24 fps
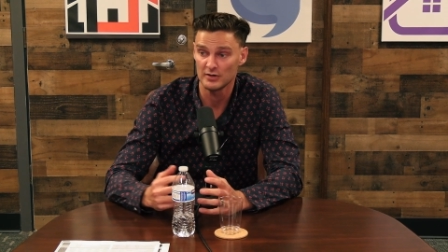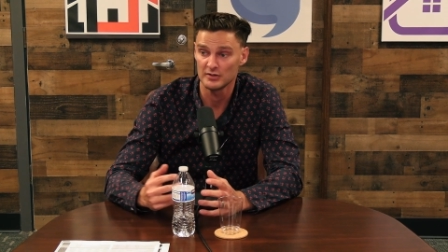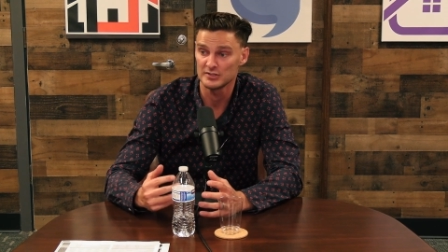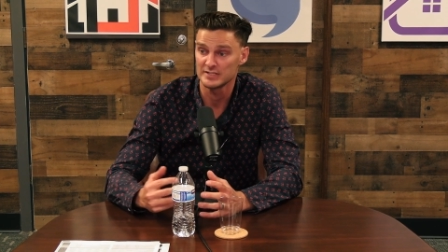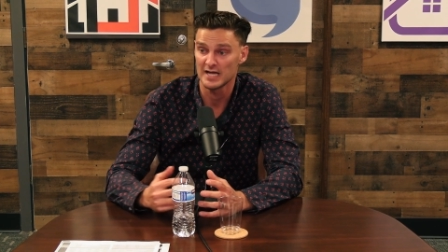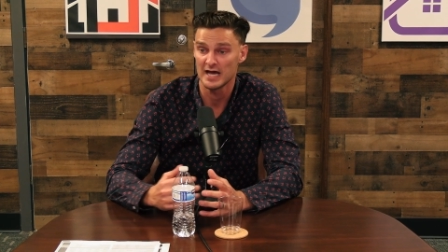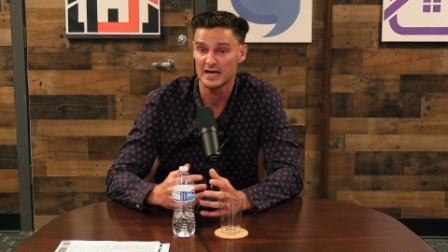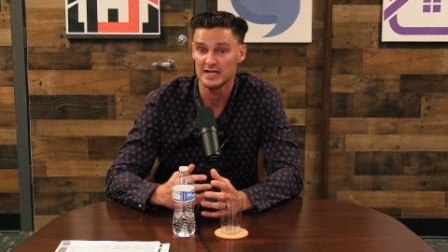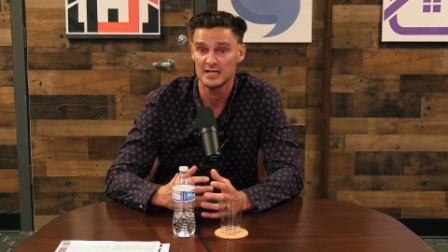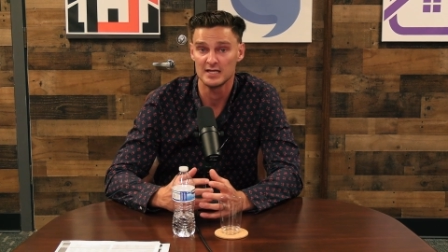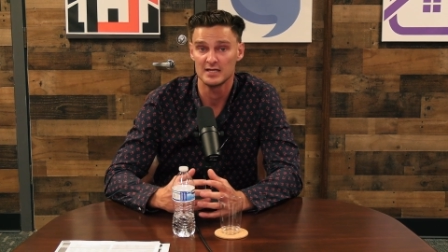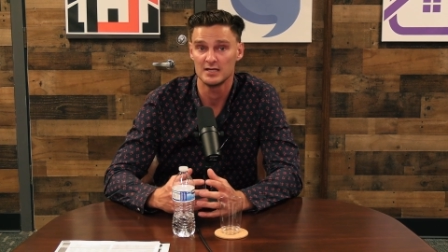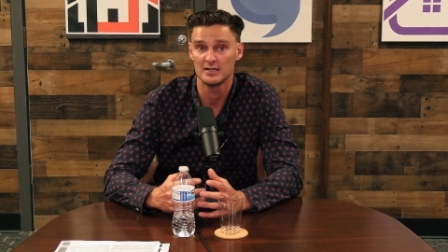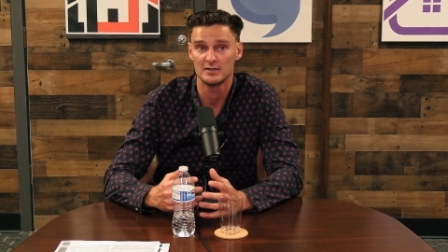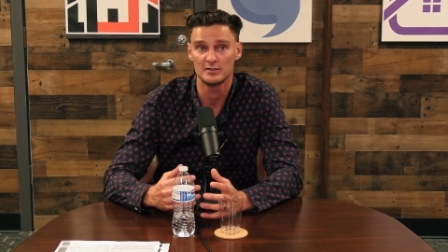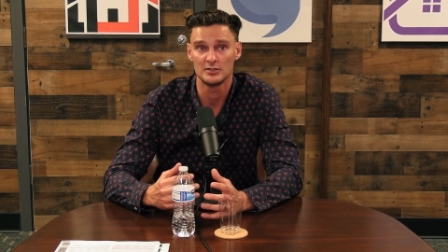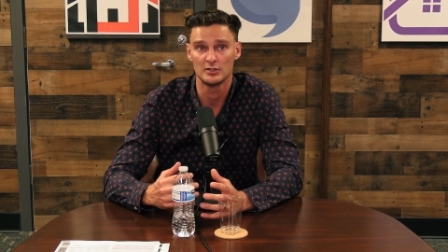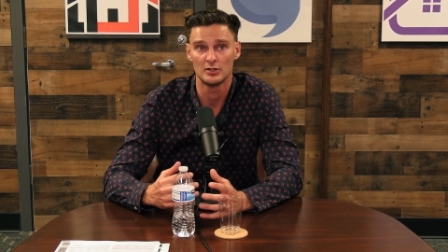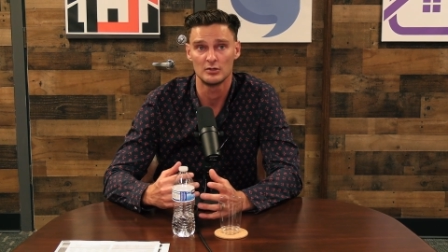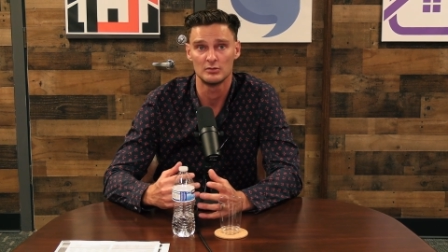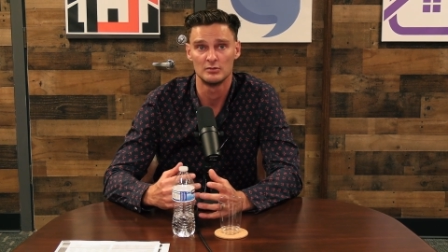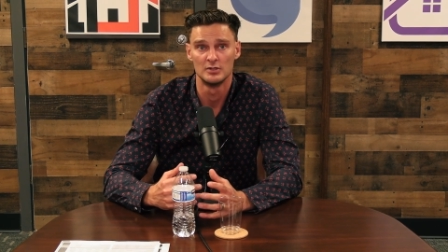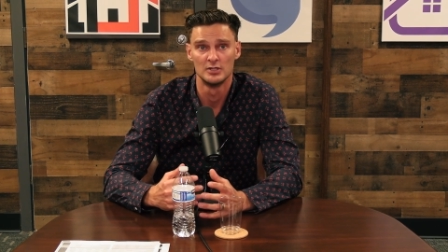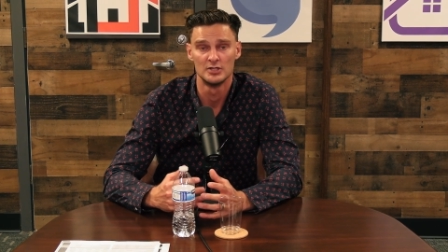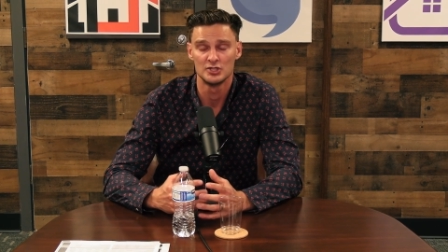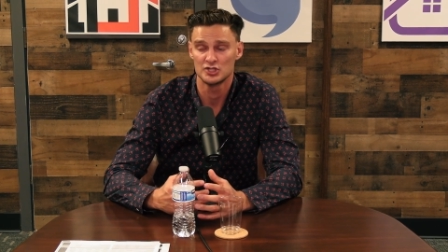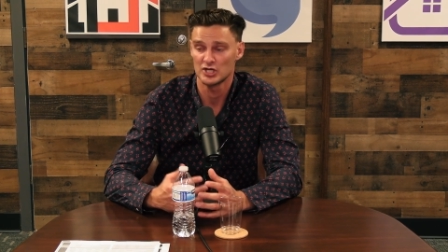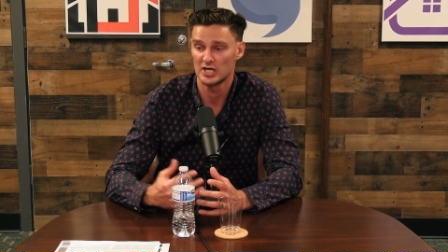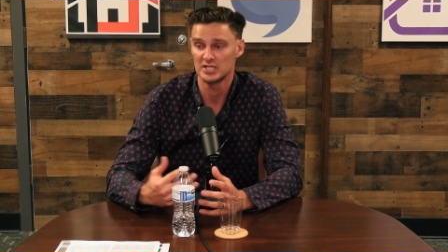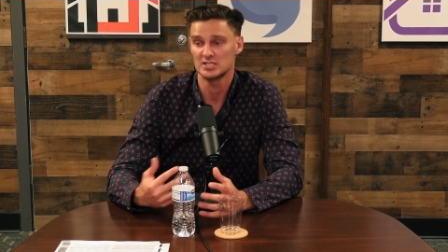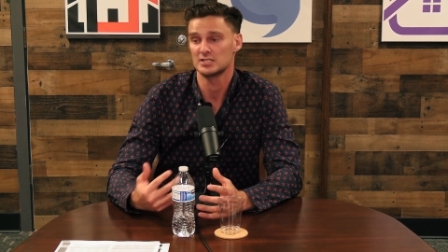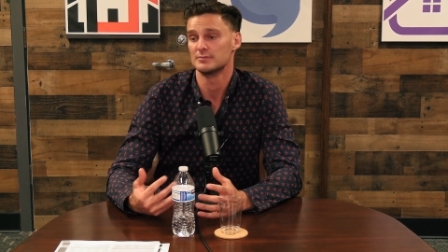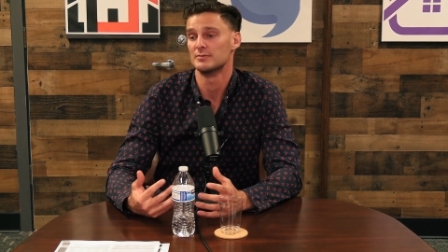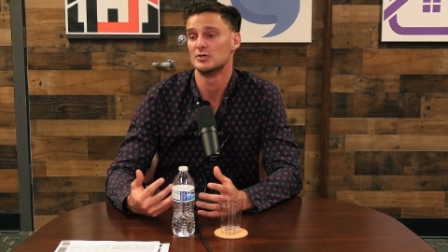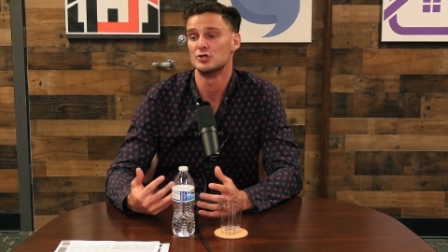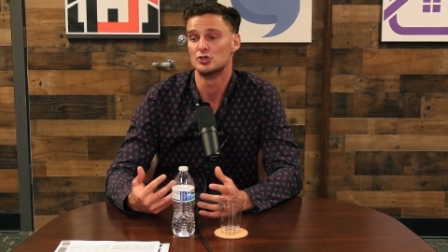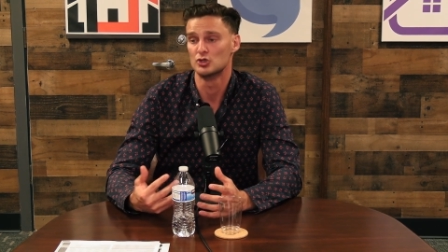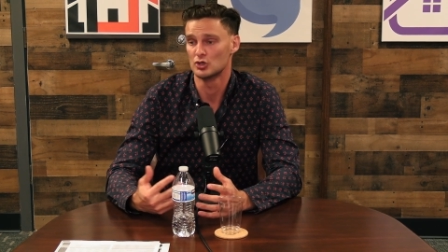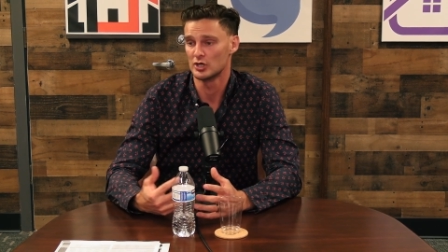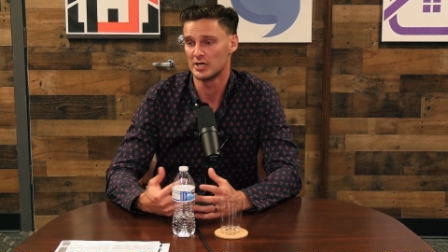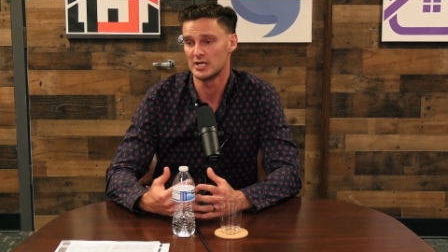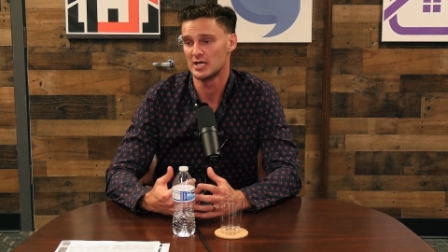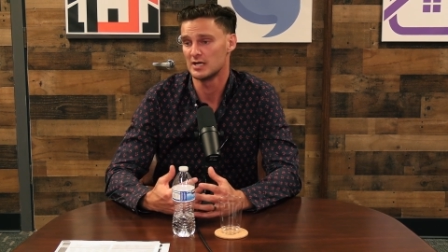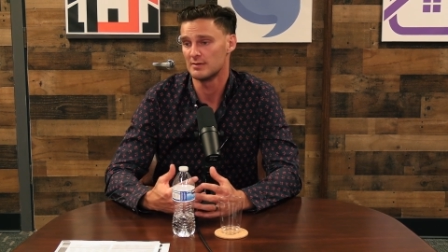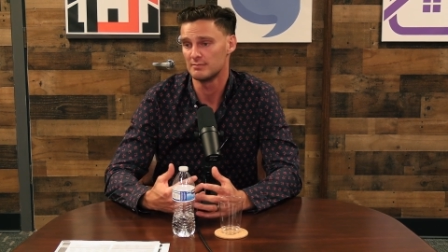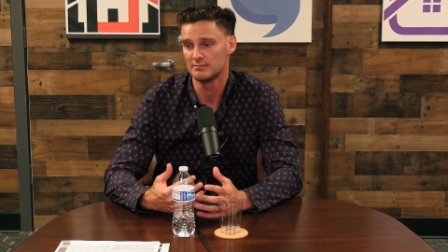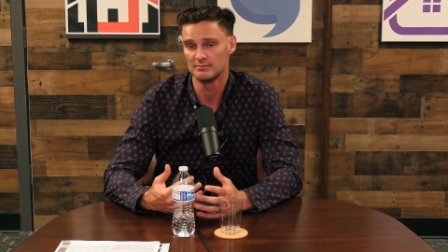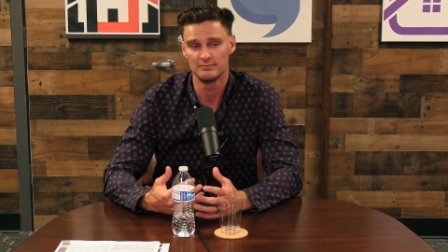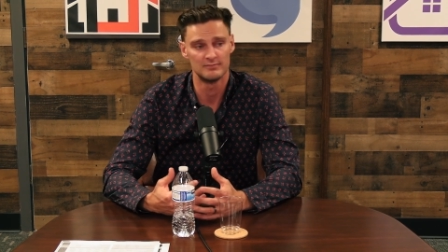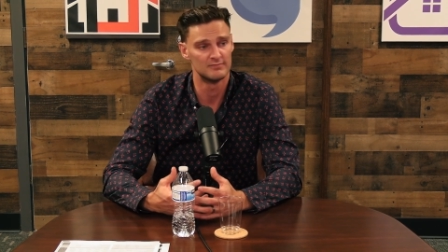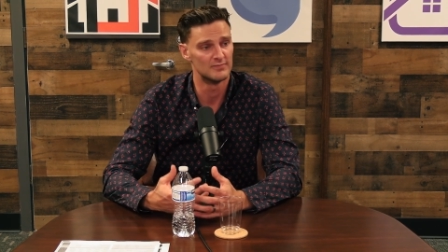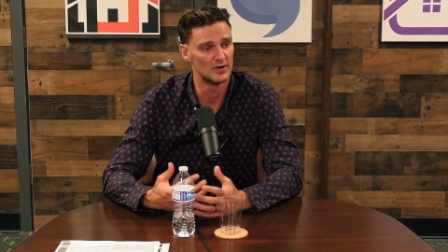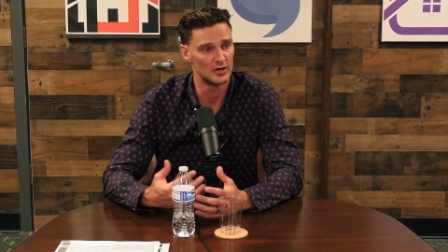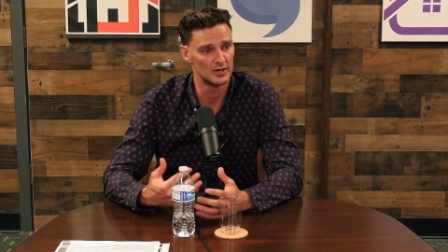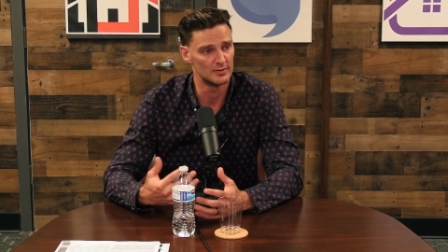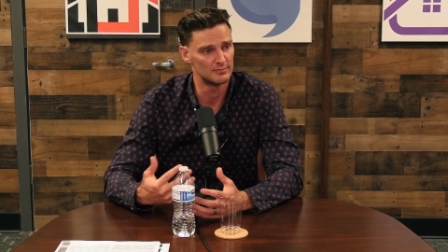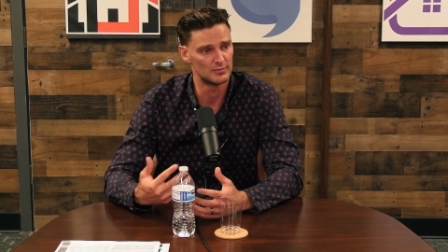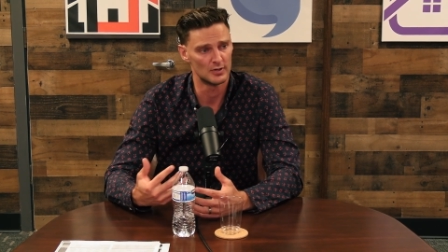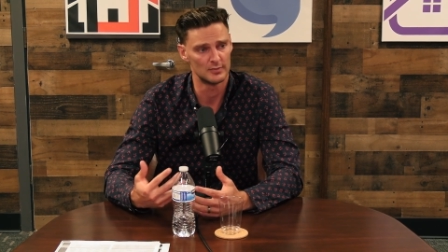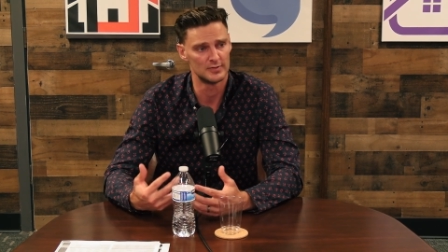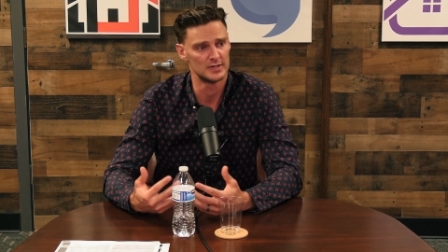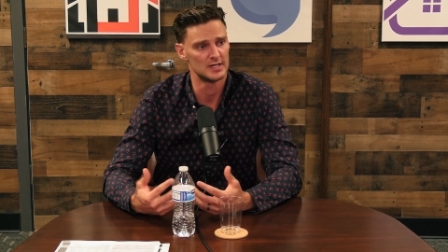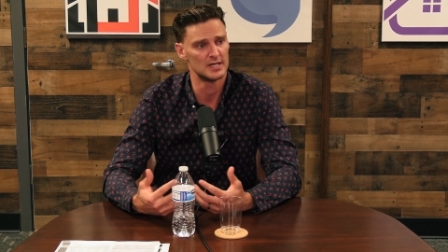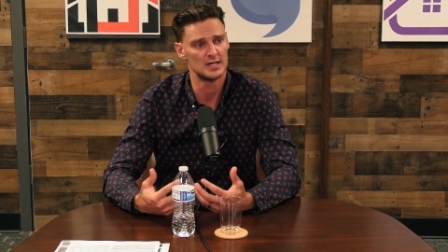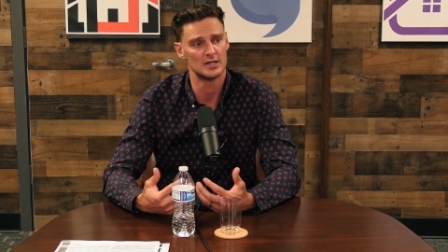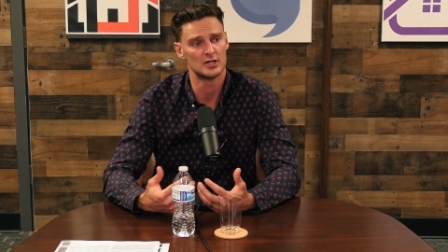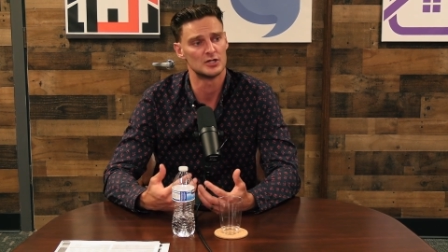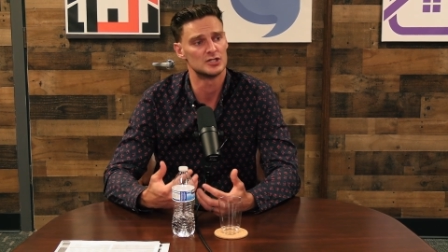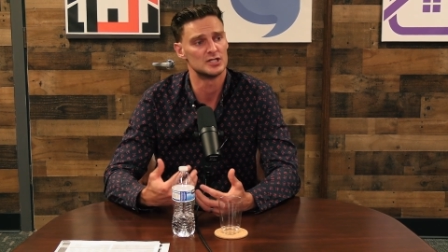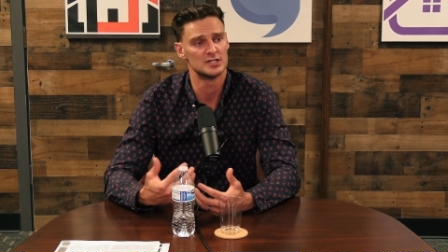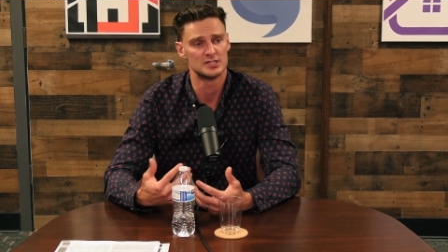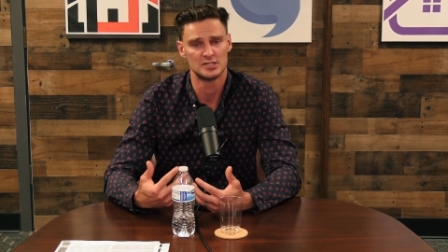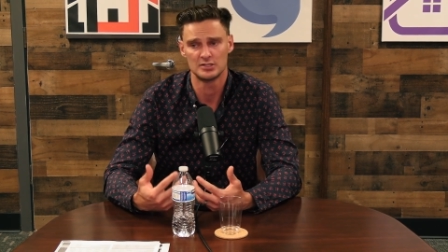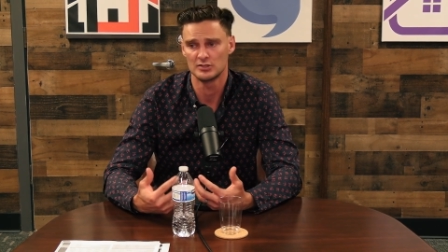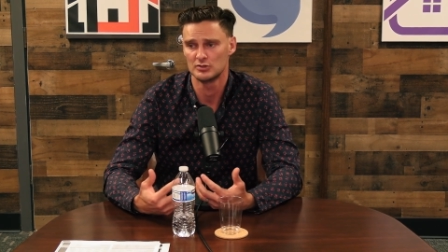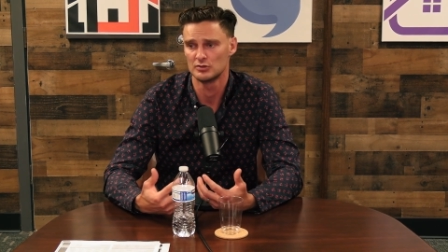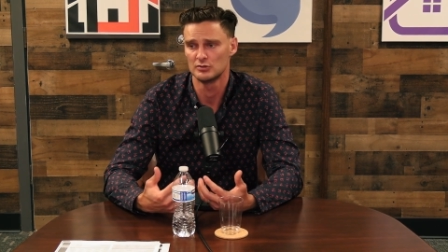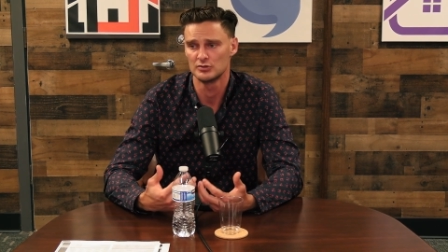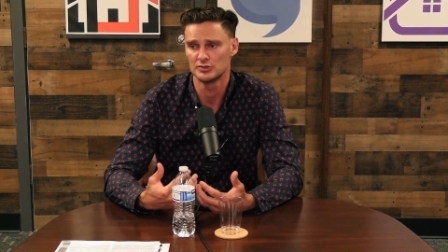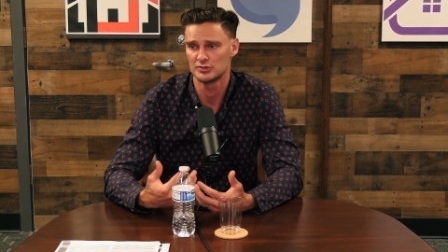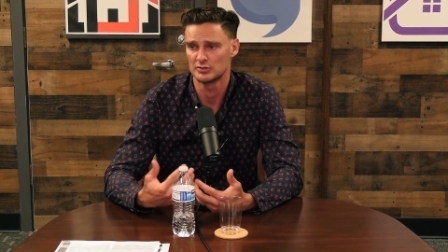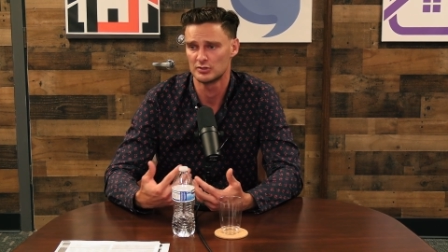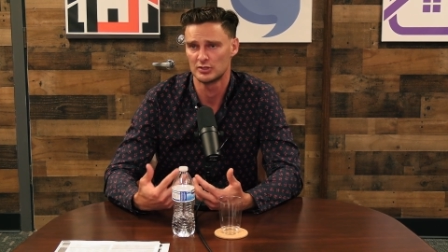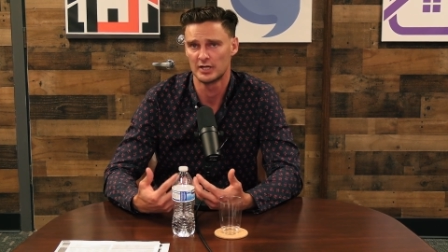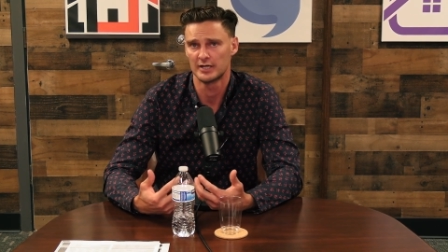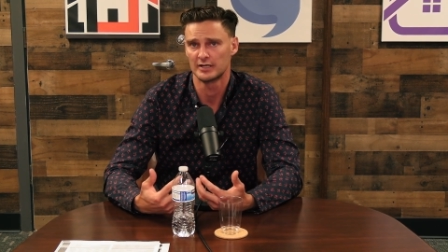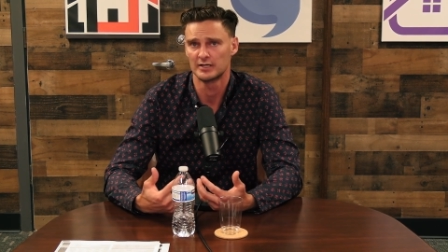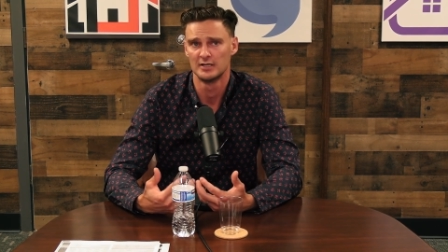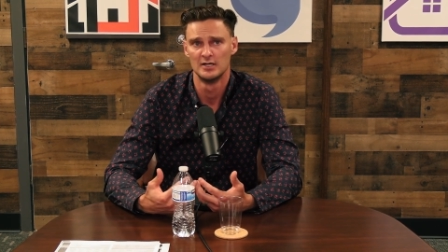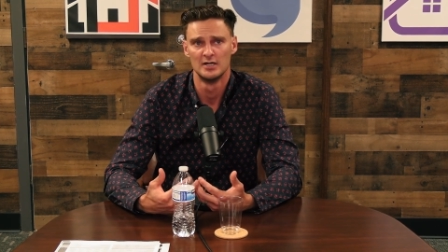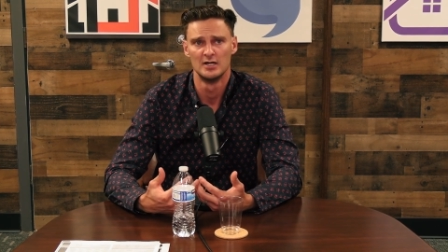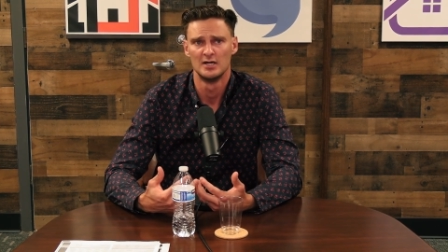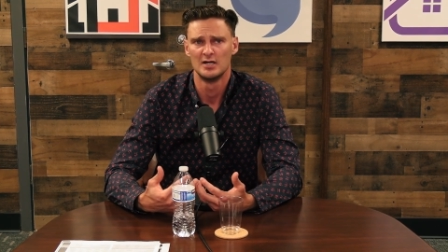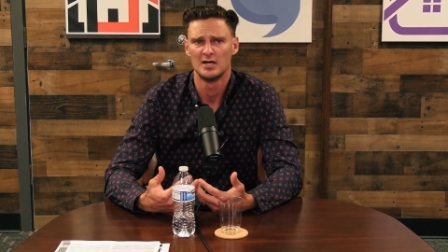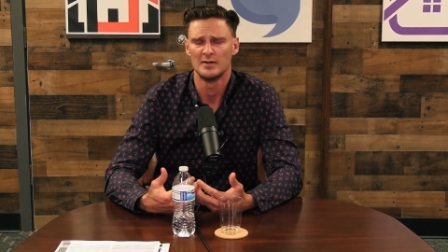I was out here, you know, chasing my dream, very probably egotistical, sort of like,